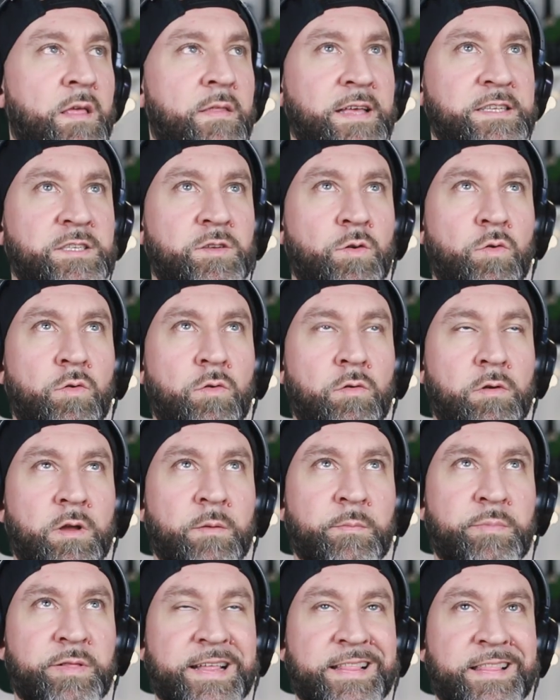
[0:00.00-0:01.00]
That's all
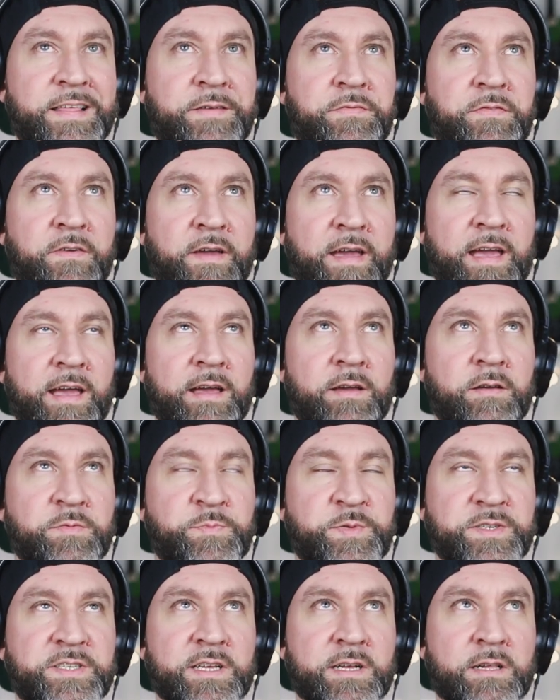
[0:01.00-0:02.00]
completely fair,
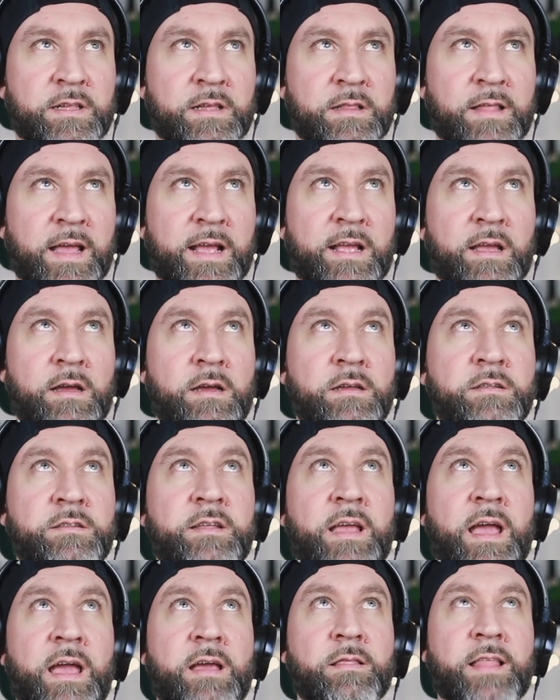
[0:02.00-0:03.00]
particularly
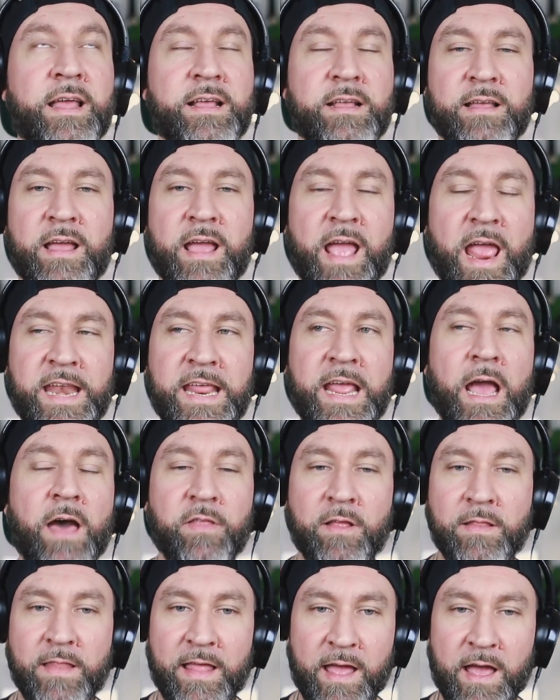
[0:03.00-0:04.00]
like any
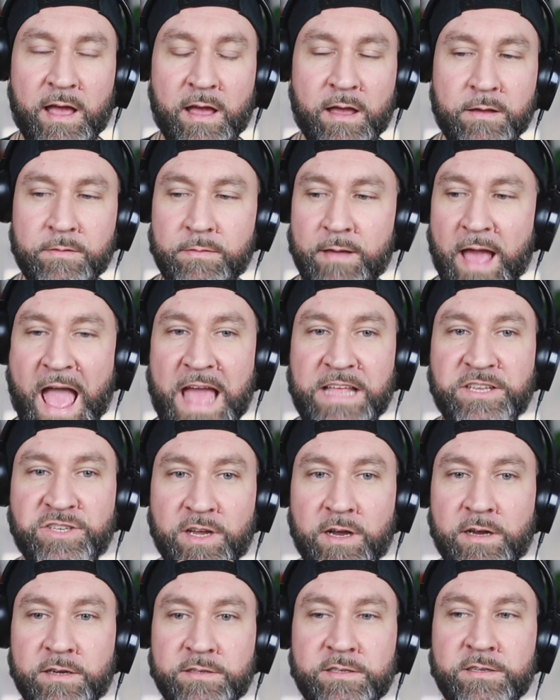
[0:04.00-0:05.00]
other
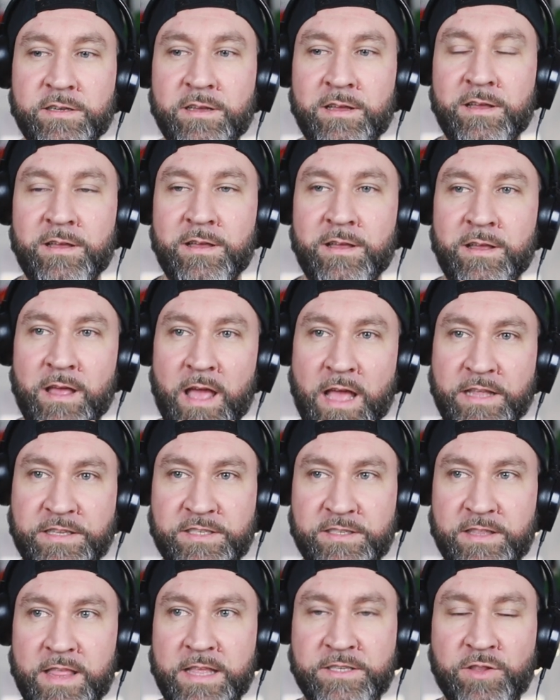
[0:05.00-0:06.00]
adjunct.
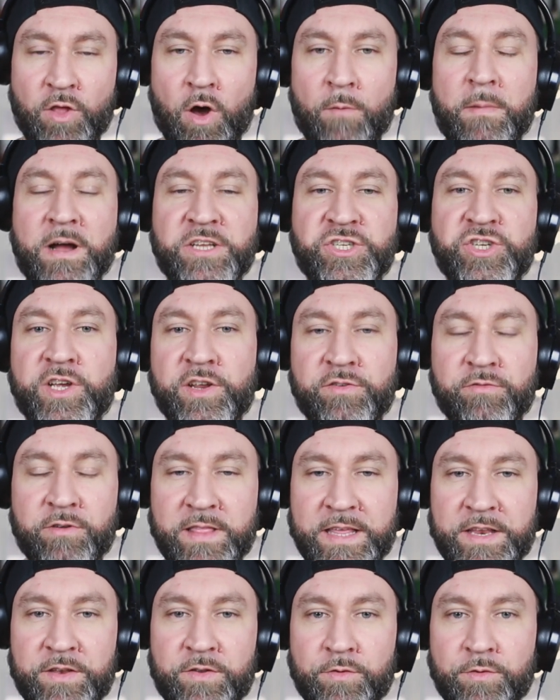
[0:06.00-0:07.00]
There's not much you can
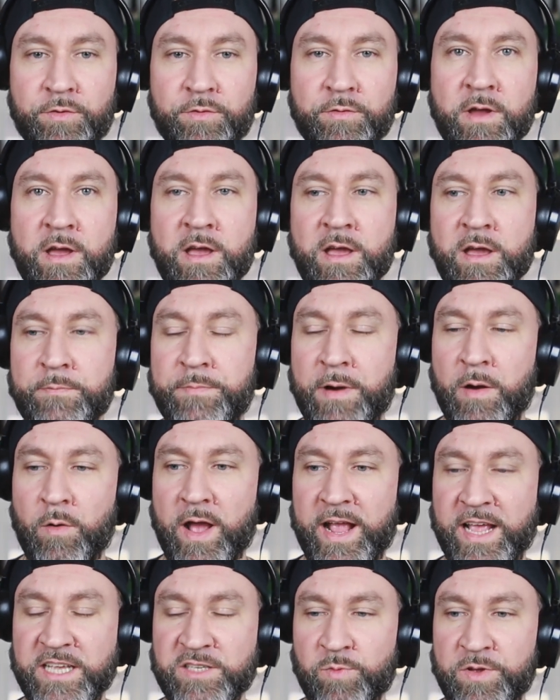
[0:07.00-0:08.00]
really do. But
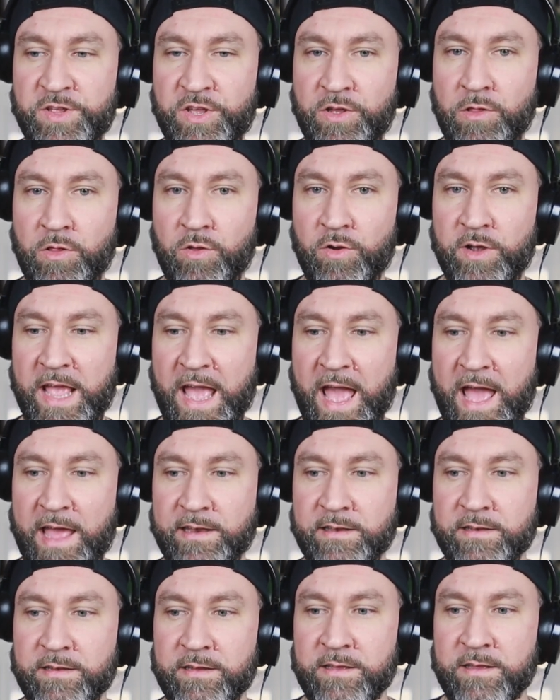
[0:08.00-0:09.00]
I guess when you look at